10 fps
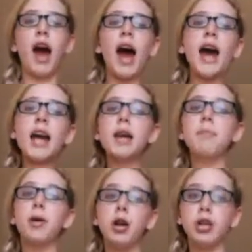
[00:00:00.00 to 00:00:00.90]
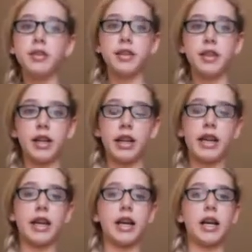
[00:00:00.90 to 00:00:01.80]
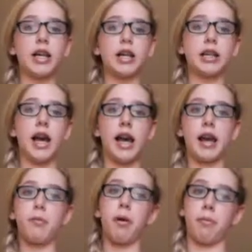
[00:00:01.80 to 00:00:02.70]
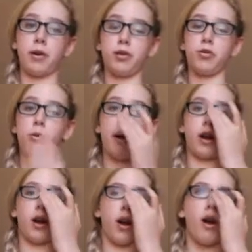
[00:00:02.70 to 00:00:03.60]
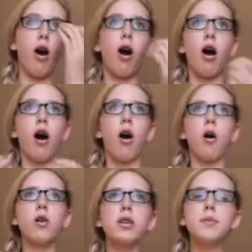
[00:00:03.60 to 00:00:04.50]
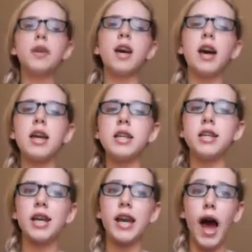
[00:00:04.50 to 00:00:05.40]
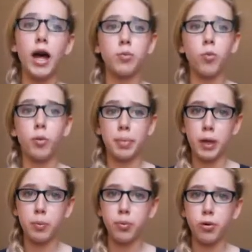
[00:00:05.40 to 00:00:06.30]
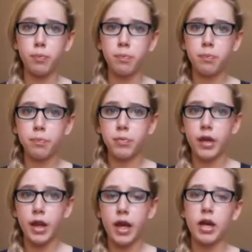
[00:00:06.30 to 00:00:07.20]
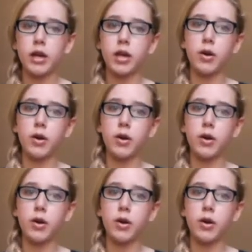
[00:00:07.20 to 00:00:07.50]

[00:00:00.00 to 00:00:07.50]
I personally like public school better. Only because it has more people and